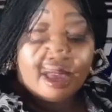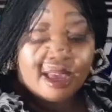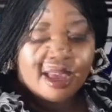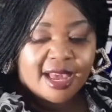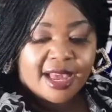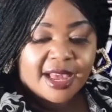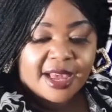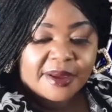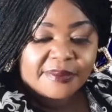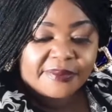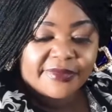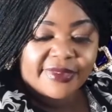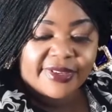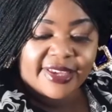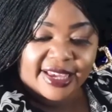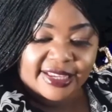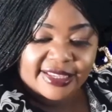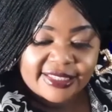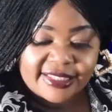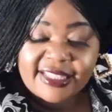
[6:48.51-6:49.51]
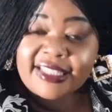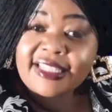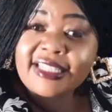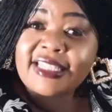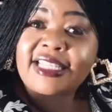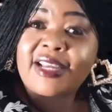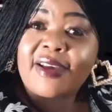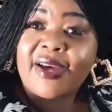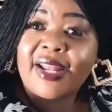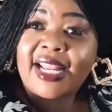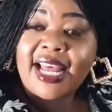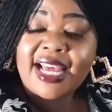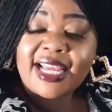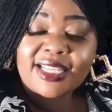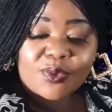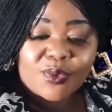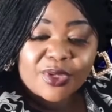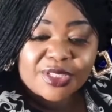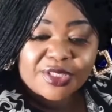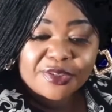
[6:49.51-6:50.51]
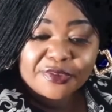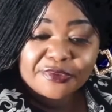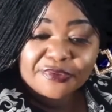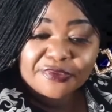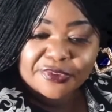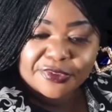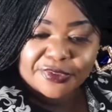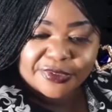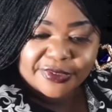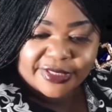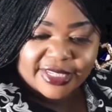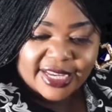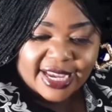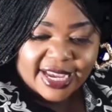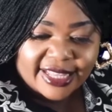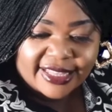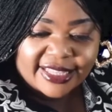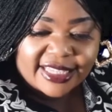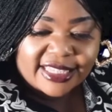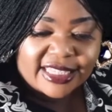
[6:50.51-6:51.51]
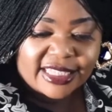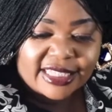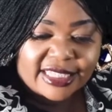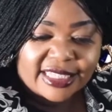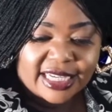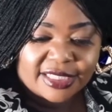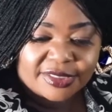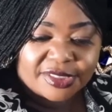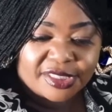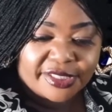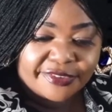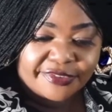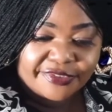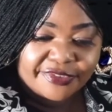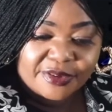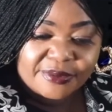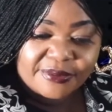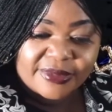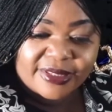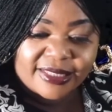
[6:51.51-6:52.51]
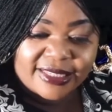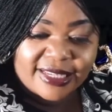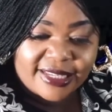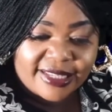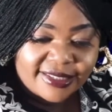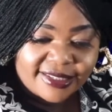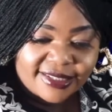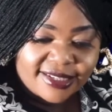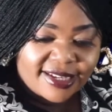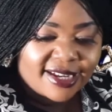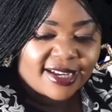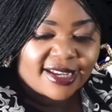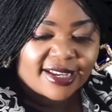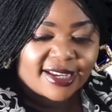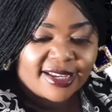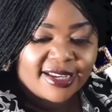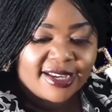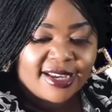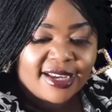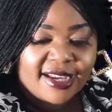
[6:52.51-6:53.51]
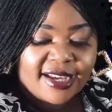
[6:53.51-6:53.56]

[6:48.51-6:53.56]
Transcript: Yes, this is our last question for today. This is actually from Cynthia.